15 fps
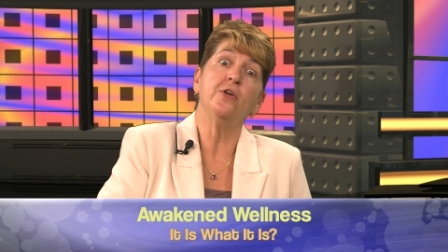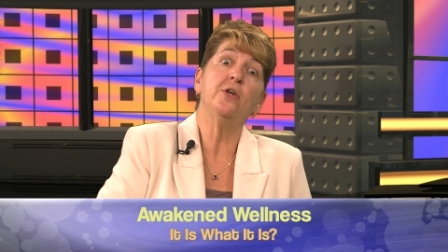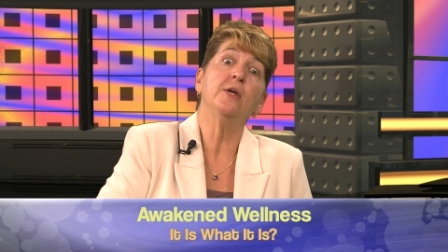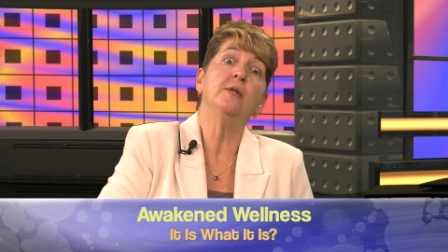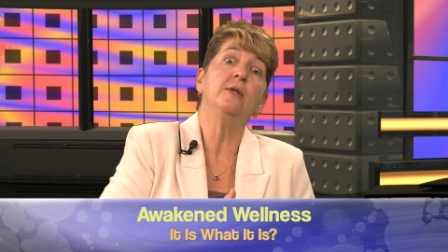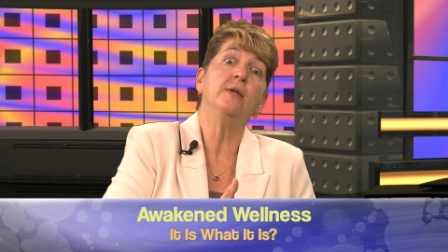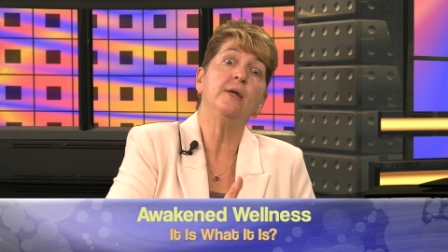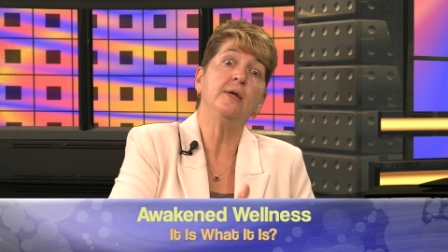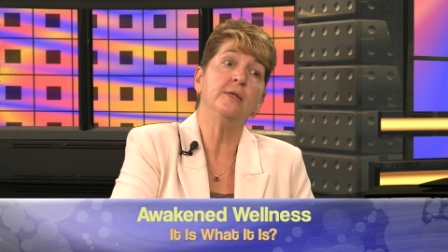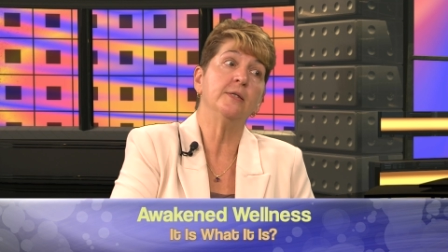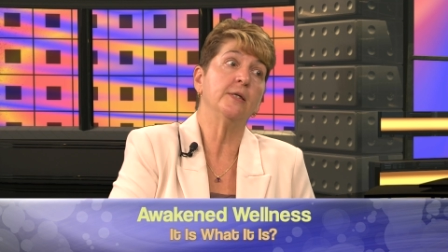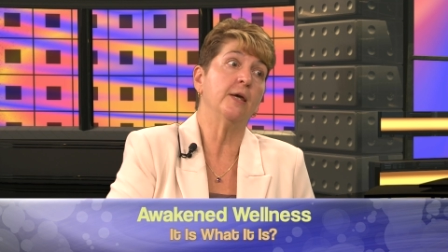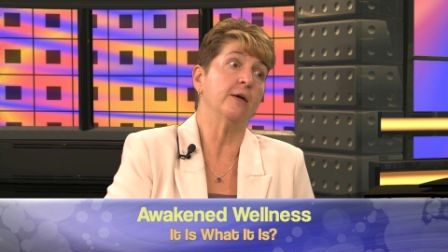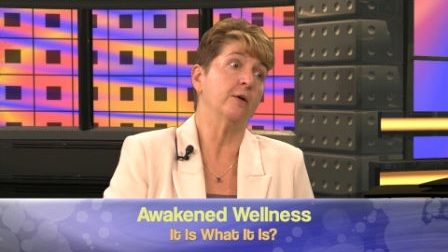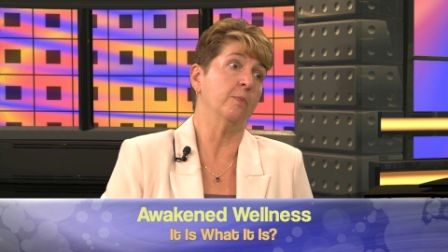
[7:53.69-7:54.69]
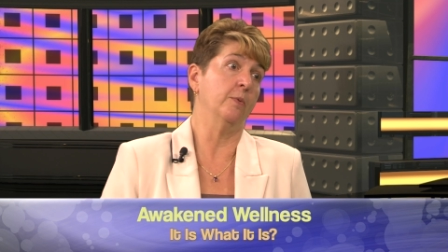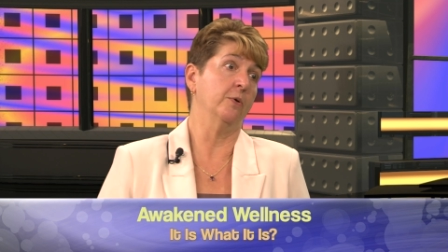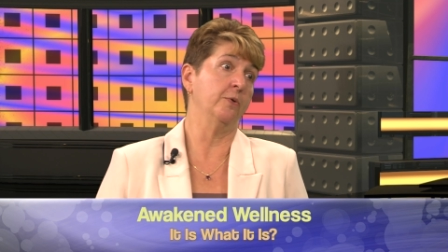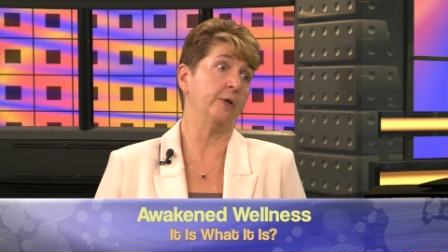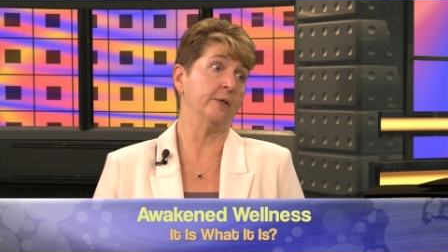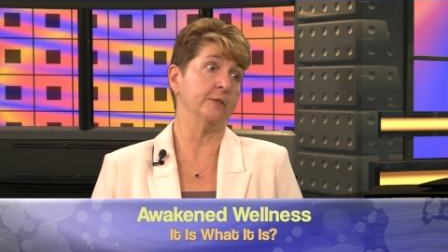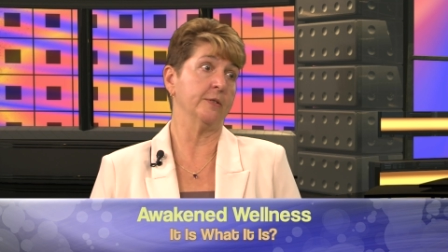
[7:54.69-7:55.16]
you need to get your
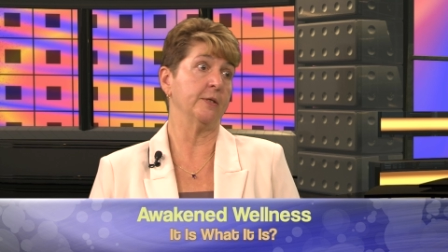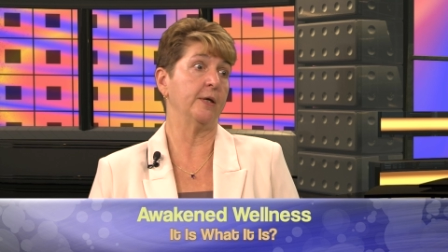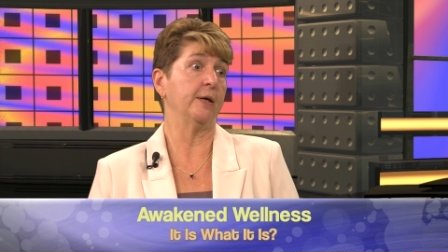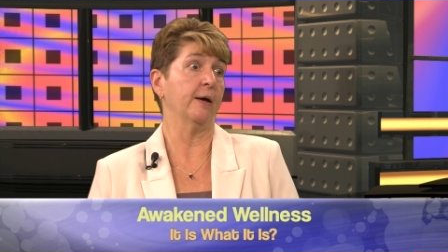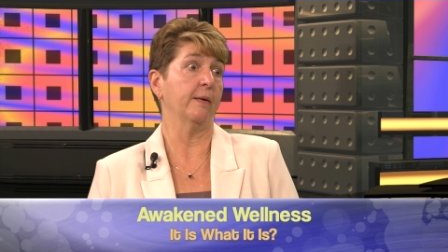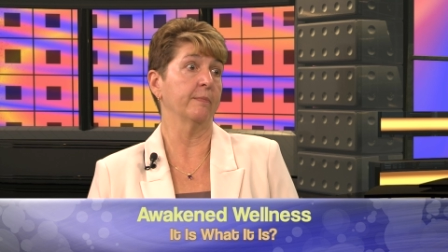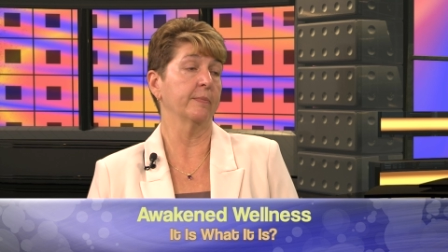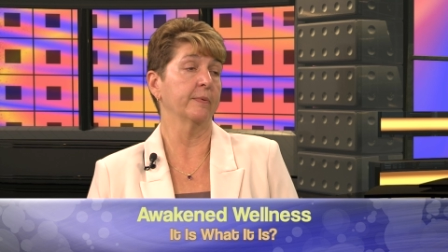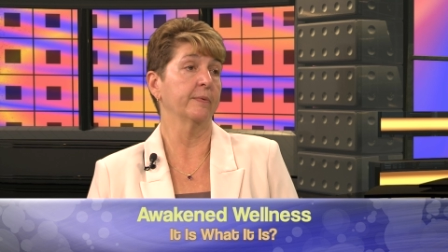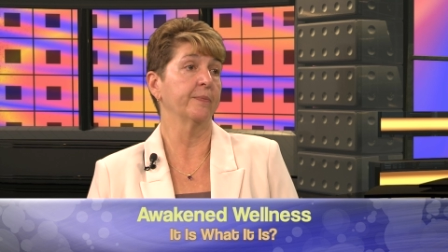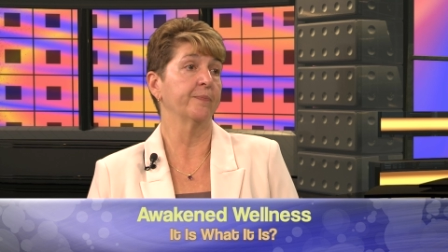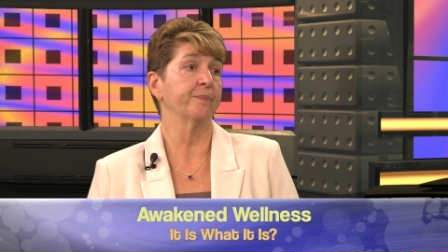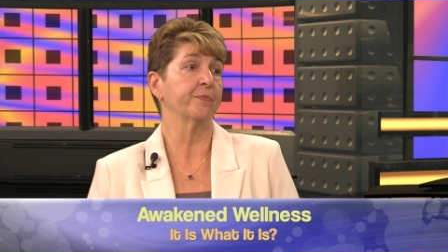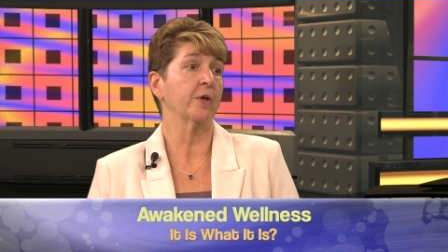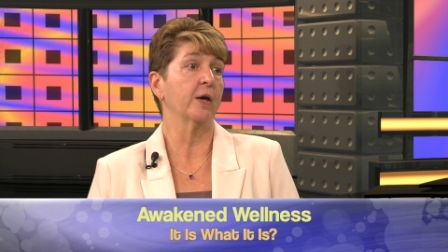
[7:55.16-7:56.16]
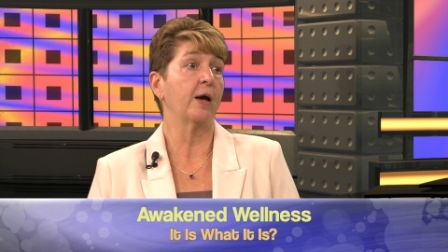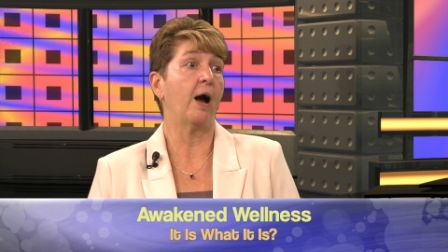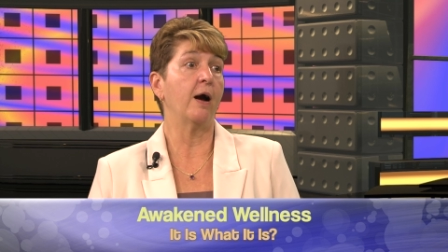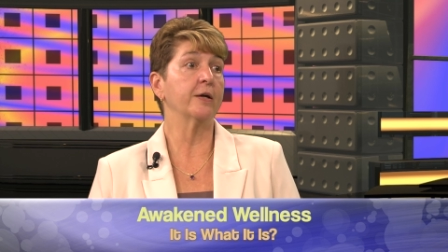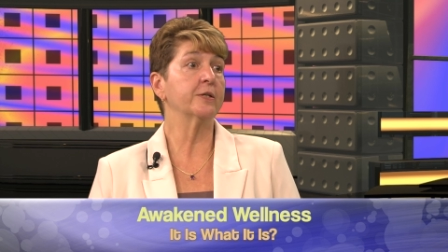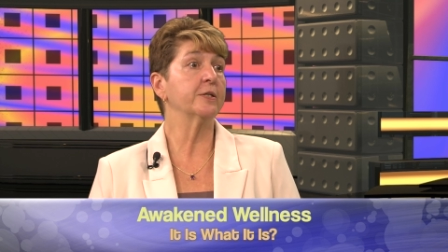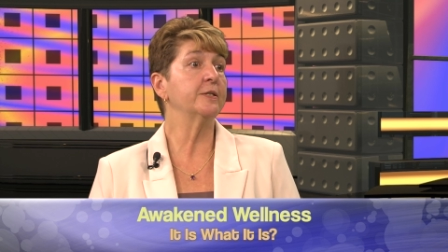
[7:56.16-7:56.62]
bone density up.
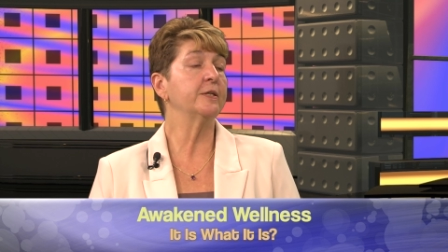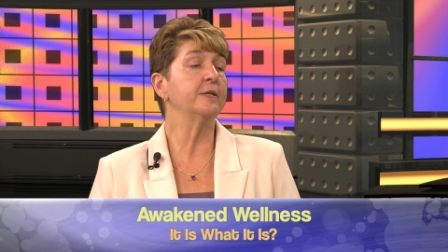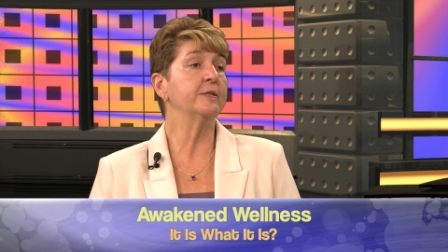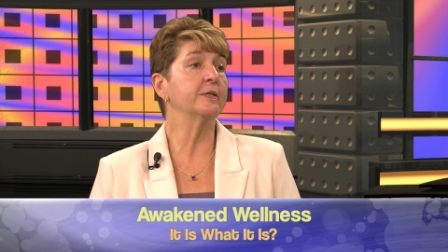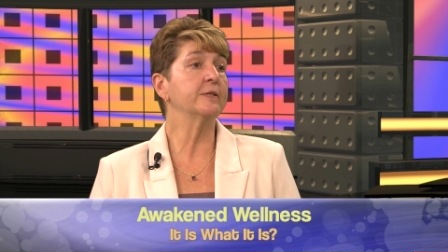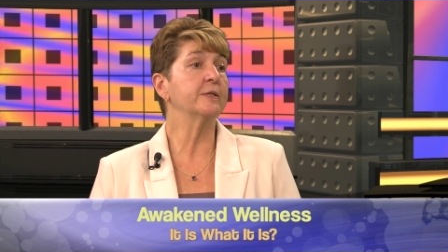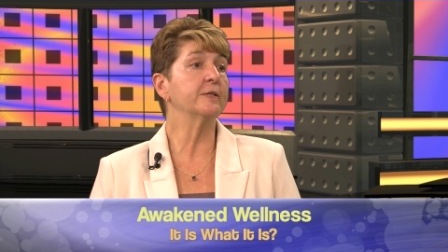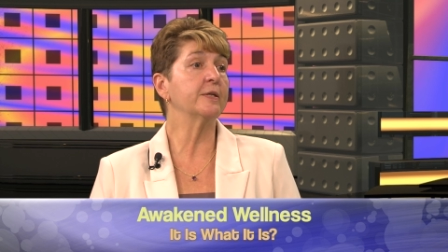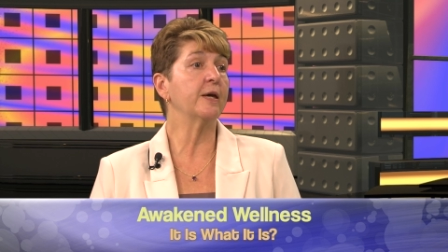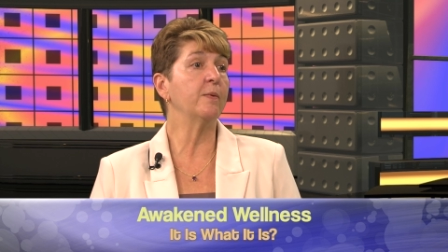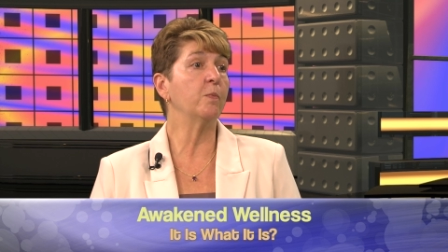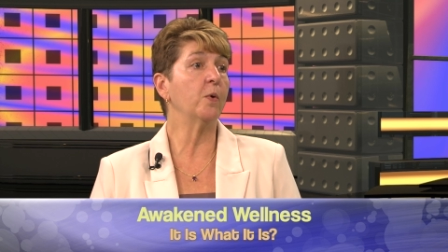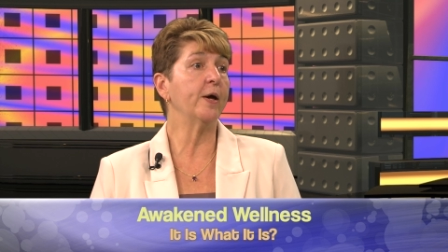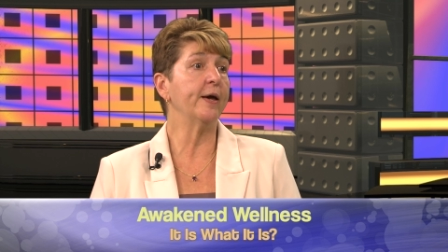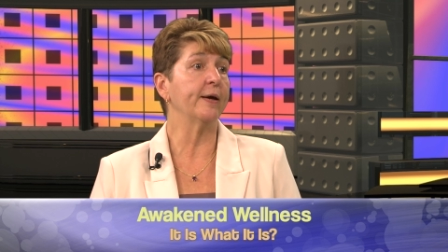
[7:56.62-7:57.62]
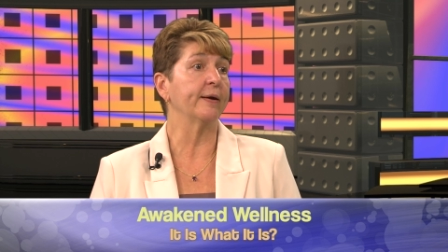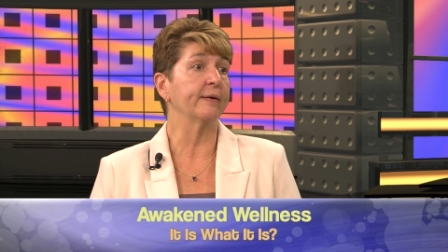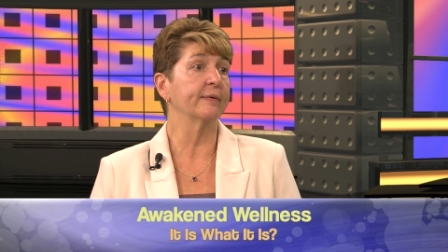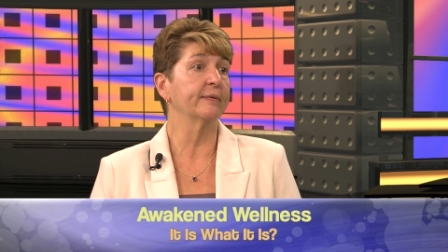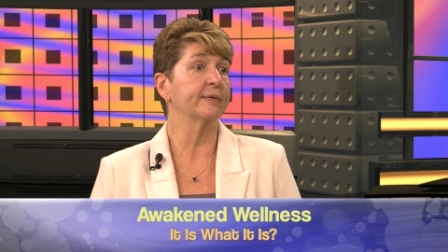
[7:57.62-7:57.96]
Heart disease is the same way.